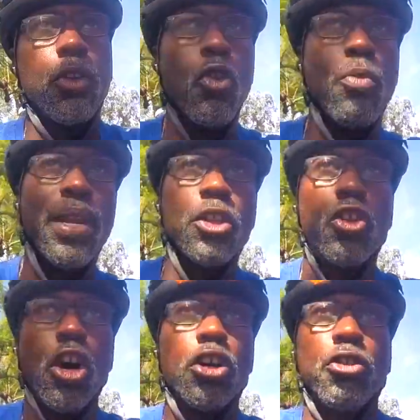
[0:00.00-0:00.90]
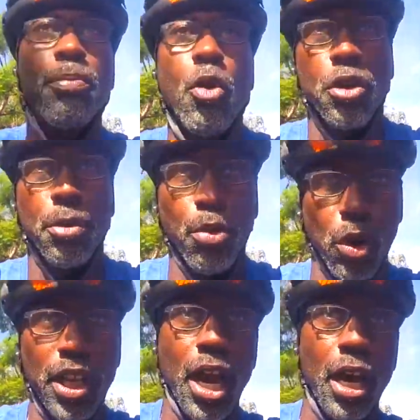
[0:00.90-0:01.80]
You'll be in charge of pouring the
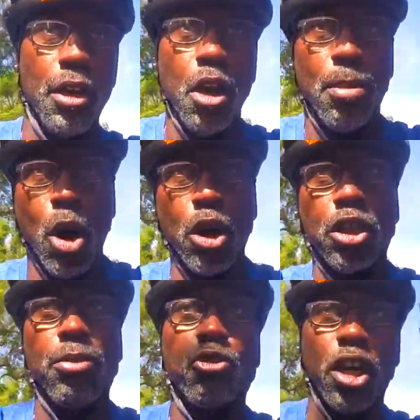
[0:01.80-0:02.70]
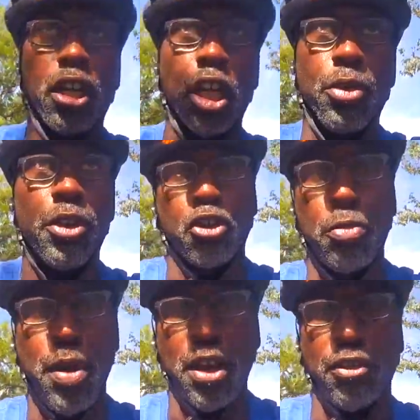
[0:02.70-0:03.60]
boiling hot, marked up drug liquid that
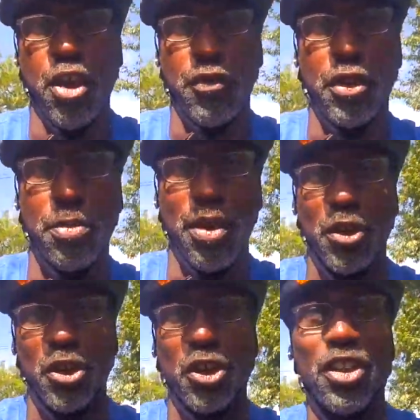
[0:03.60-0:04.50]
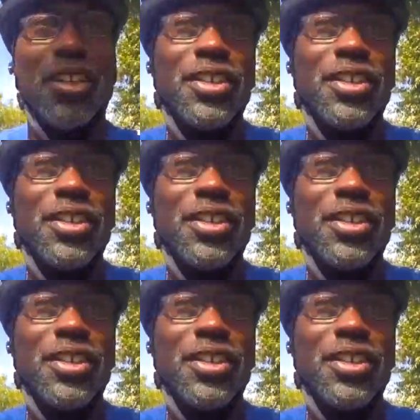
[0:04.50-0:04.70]
you're passing off as a beverage.